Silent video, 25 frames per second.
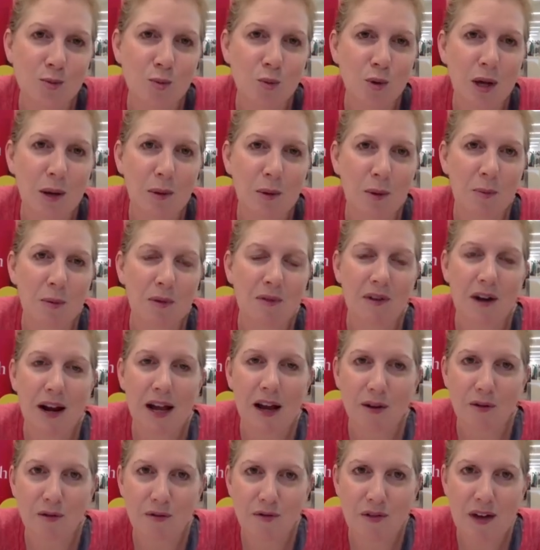would be very
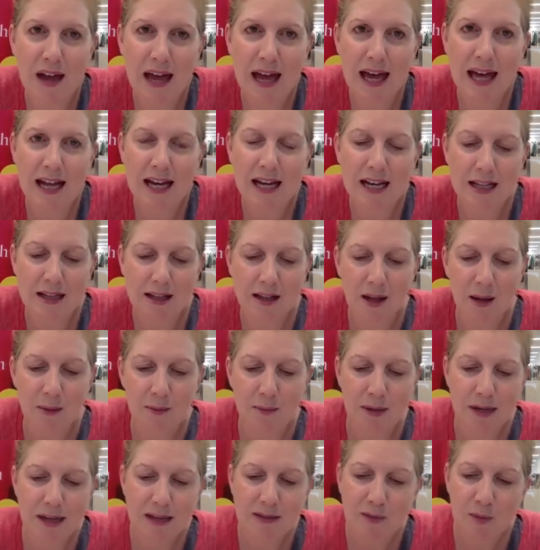unfair and a little
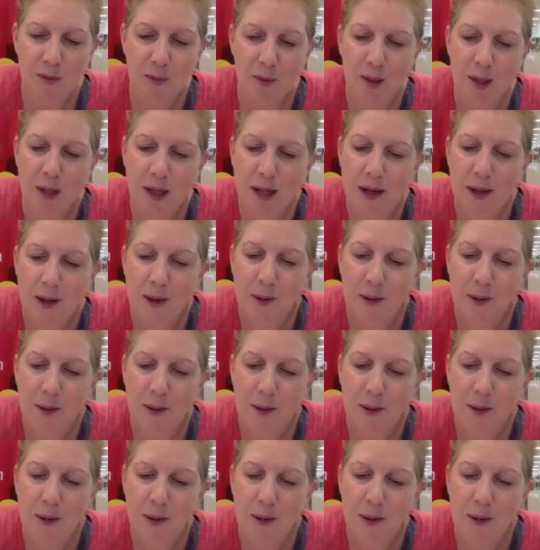unbelievable.